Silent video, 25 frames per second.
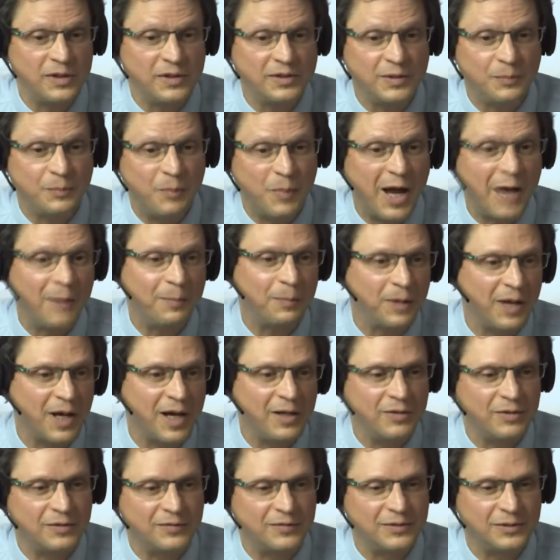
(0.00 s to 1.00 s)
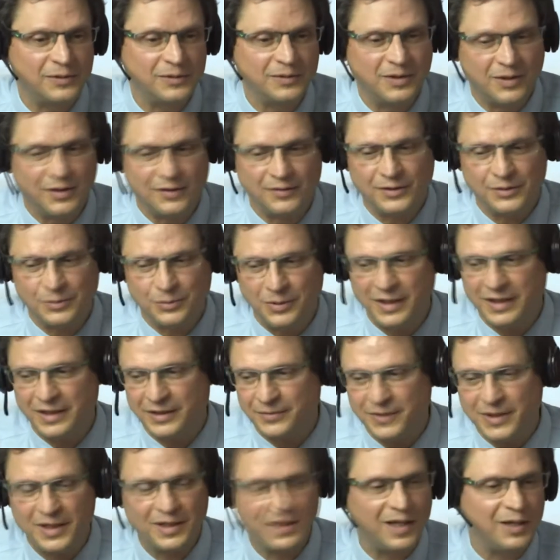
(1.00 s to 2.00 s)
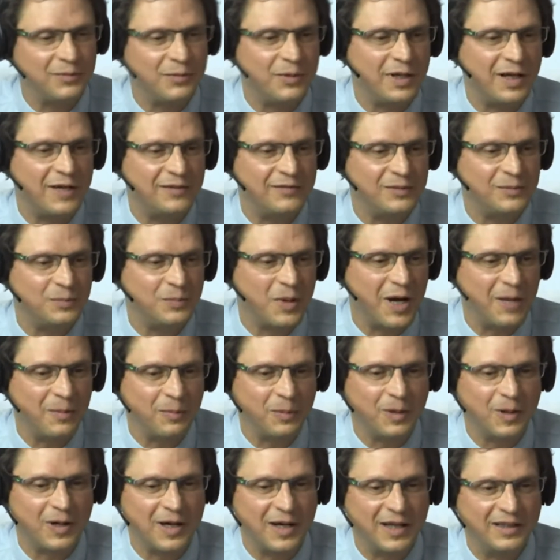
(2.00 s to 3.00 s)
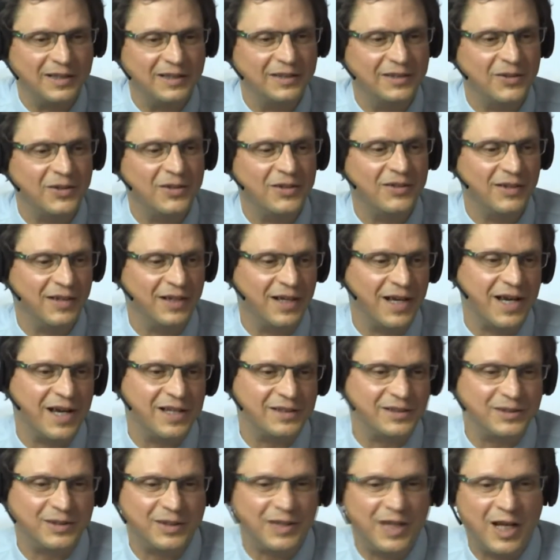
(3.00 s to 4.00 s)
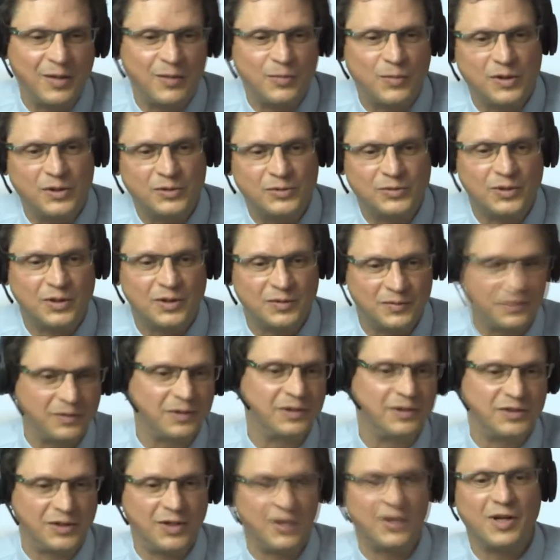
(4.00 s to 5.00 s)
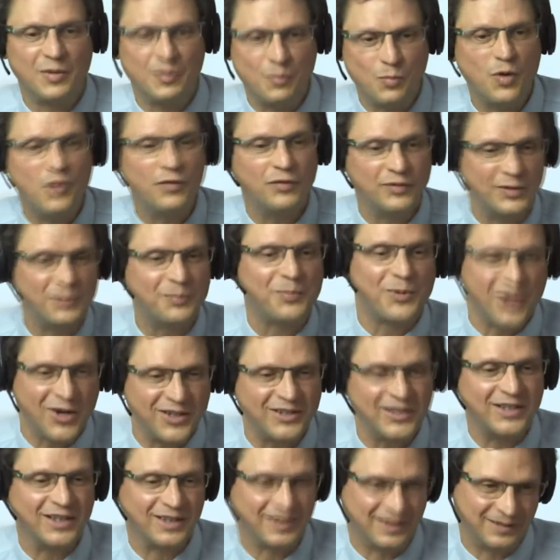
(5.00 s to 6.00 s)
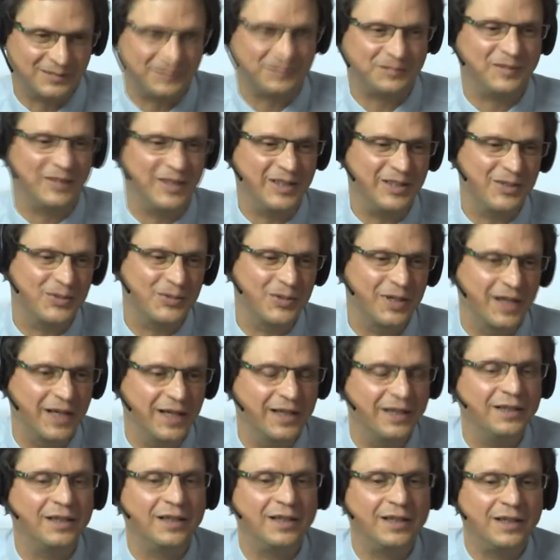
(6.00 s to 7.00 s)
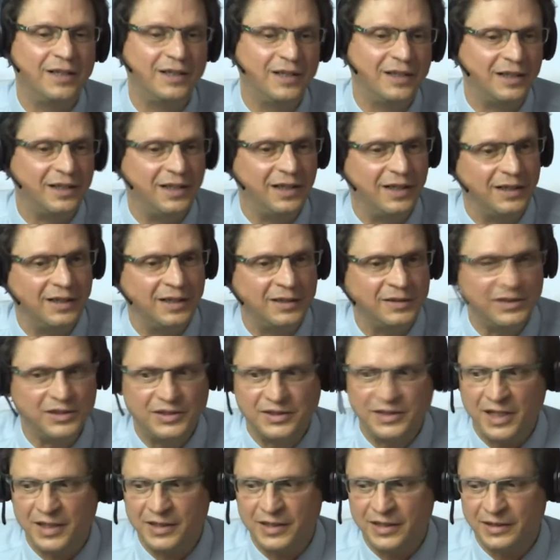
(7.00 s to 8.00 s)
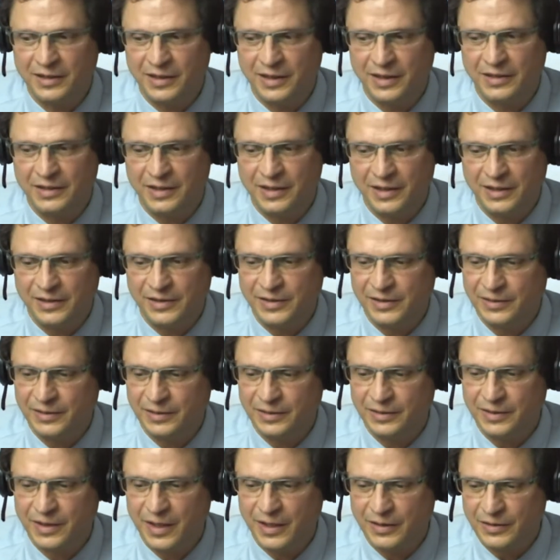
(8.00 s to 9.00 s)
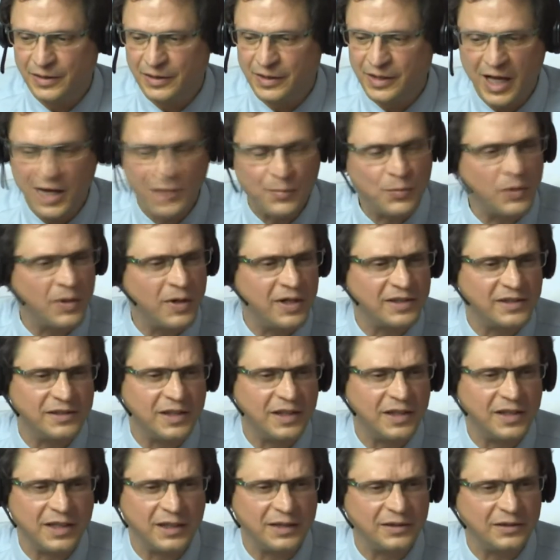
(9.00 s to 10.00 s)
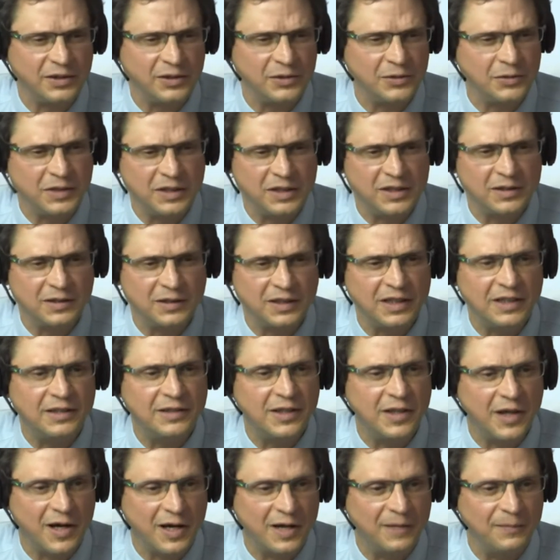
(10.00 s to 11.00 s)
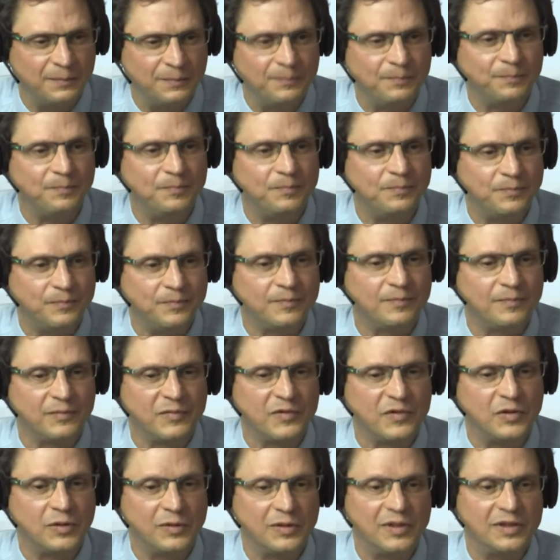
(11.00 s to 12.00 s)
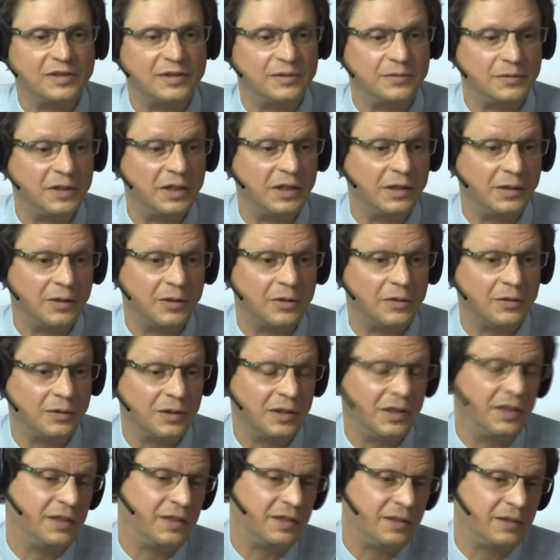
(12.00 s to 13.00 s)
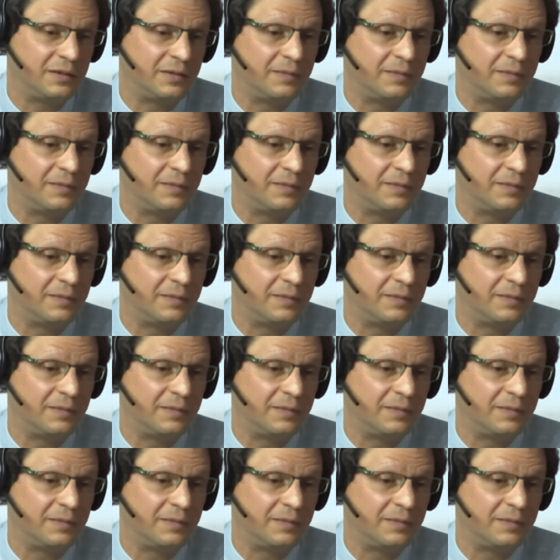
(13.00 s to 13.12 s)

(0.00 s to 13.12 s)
is the pipeline of the of the wind, right? Like we have the pipeline in oil and gas. The cable is what's going to move the product in a way, and understanding it, it, it the cable has like a two year lead time, so it's a really long lead